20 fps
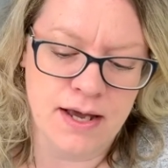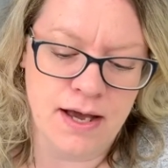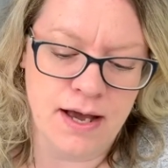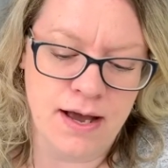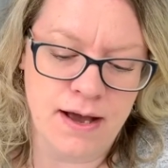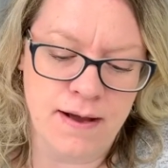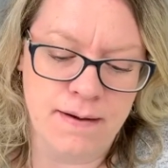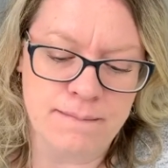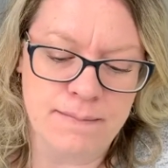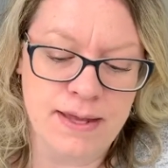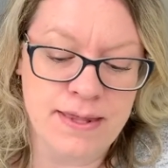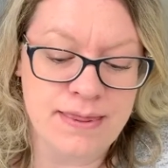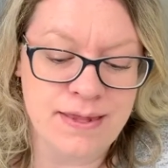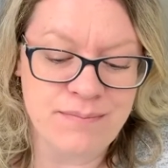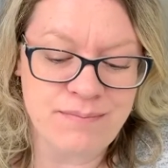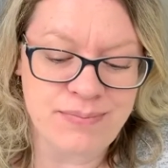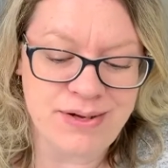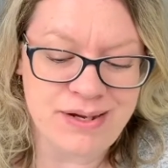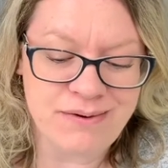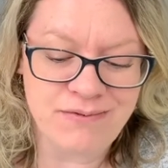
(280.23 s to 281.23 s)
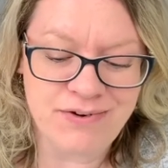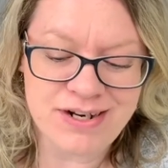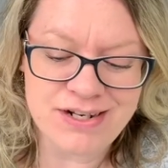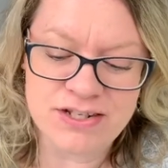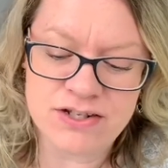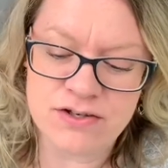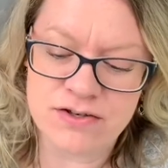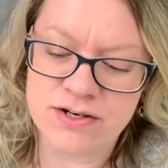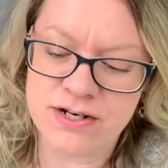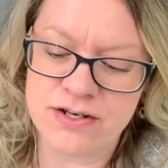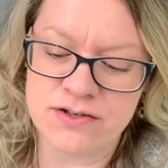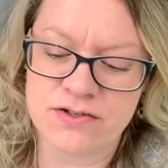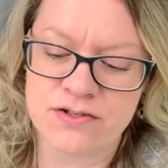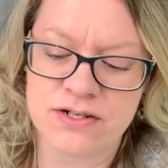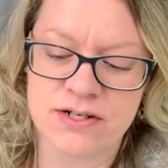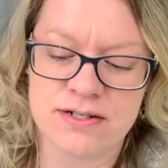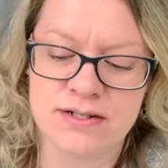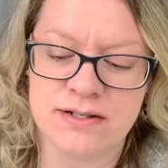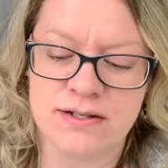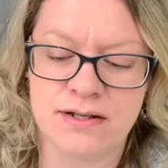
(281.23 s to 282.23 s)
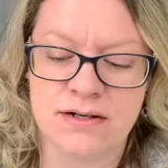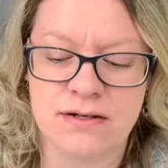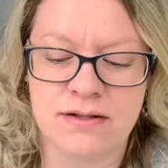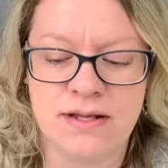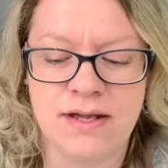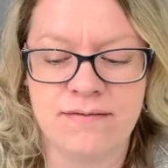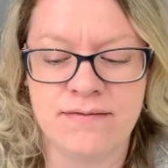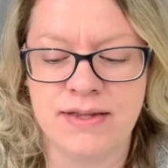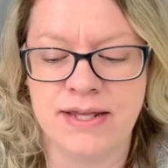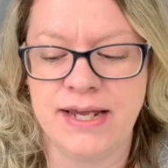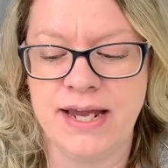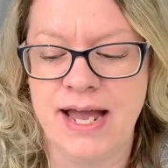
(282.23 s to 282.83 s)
And then Pink Fresh Studios, Just a Little Lovely.